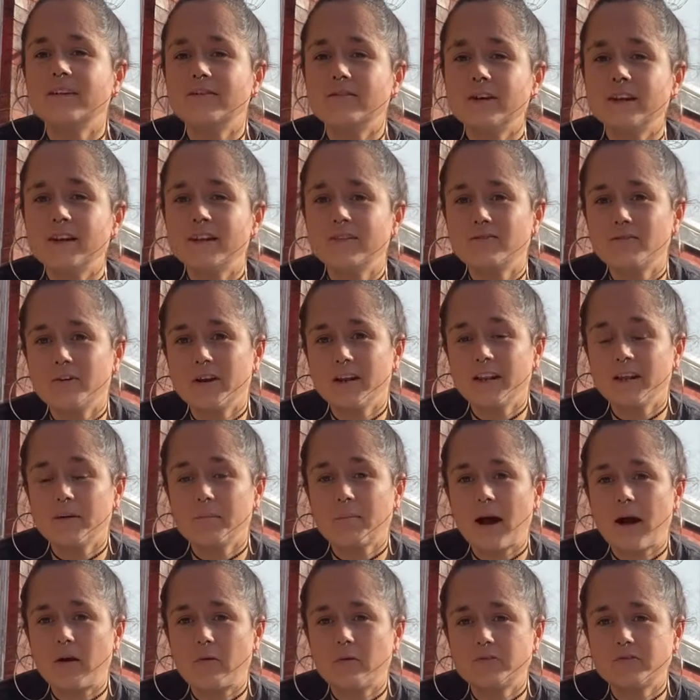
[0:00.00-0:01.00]
really, really
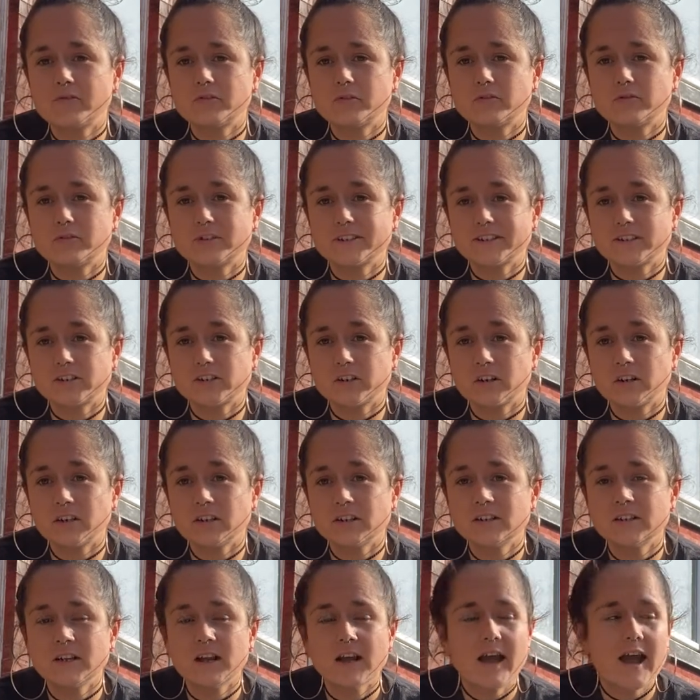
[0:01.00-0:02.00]
powerful
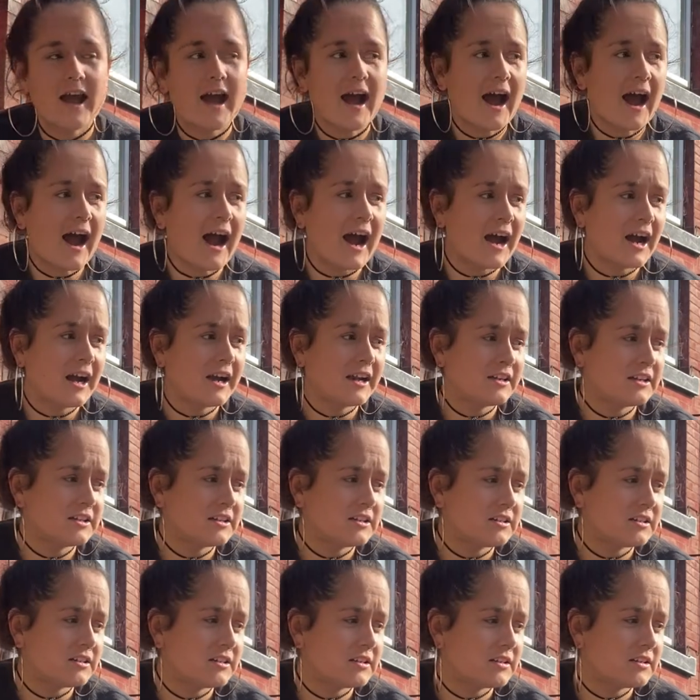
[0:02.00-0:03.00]
crystal,
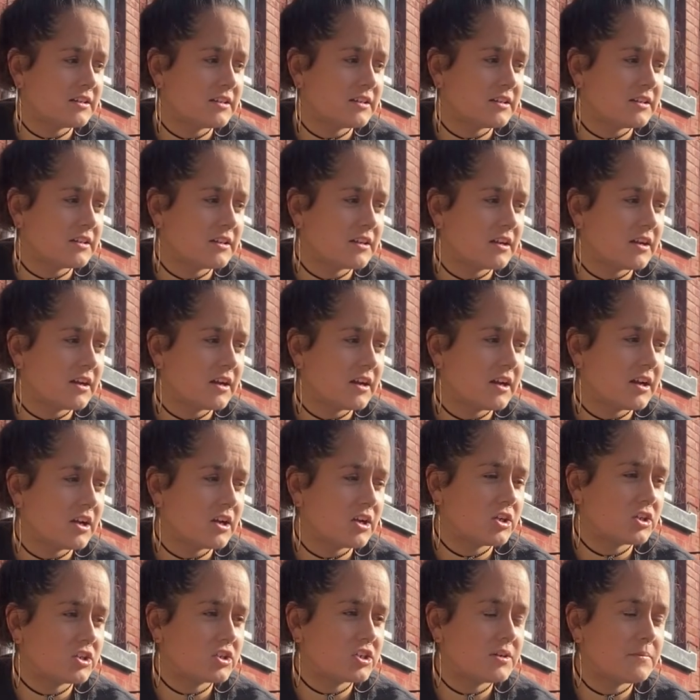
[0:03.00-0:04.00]
and
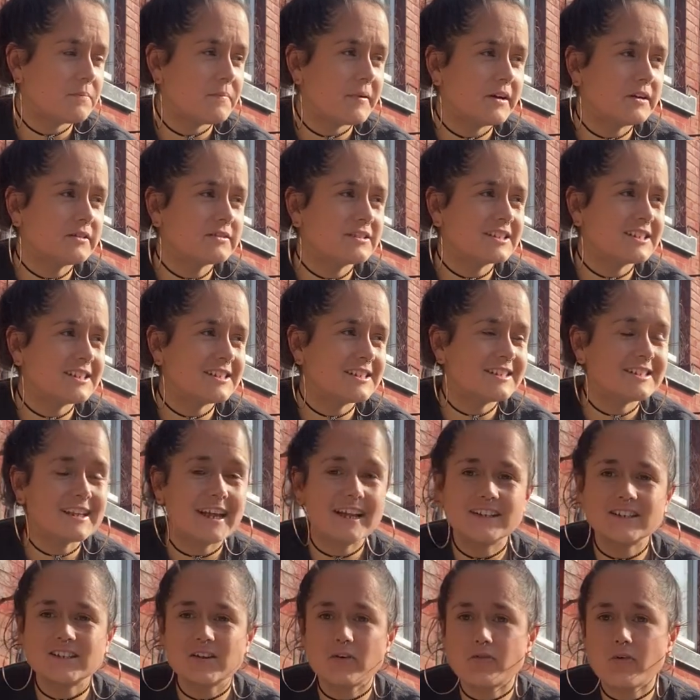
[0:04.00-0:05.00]
she builds this
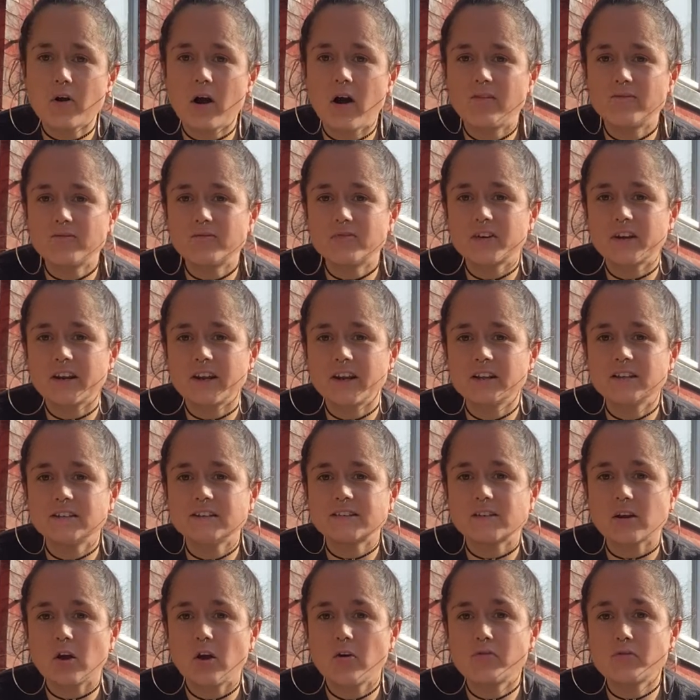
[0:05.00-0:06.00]
sense of
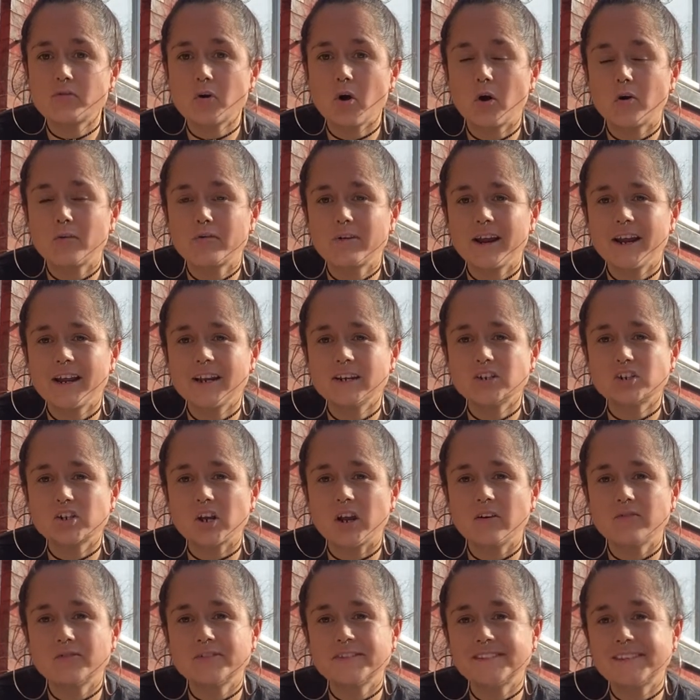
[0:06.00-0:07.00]
confidence, of courage,
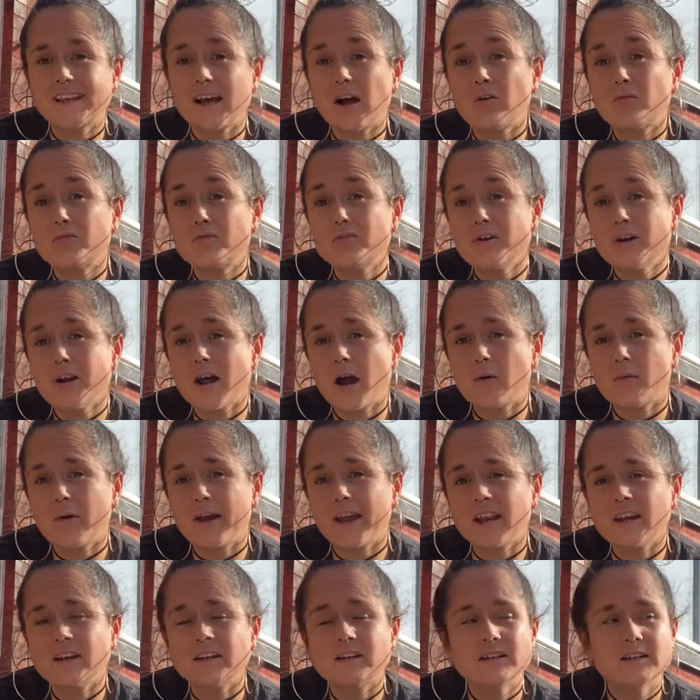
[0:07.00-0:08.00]
of
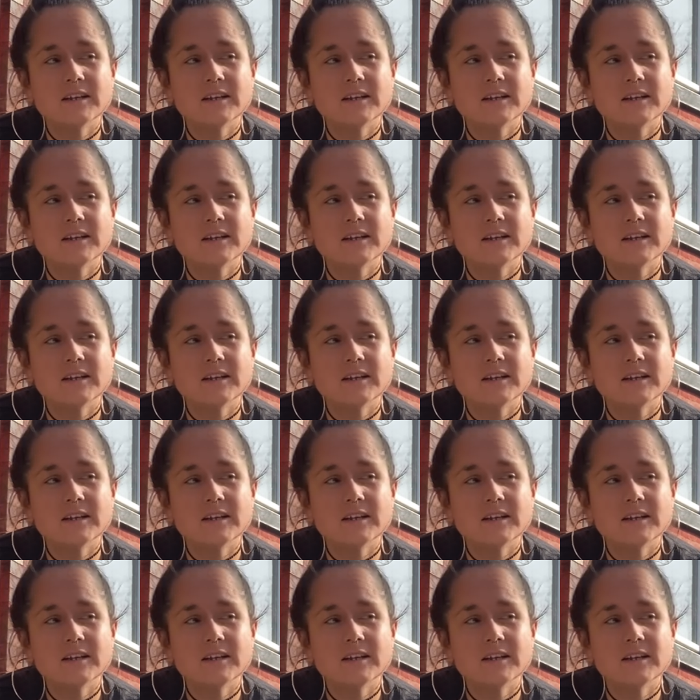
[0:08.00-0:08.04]
self-knowing,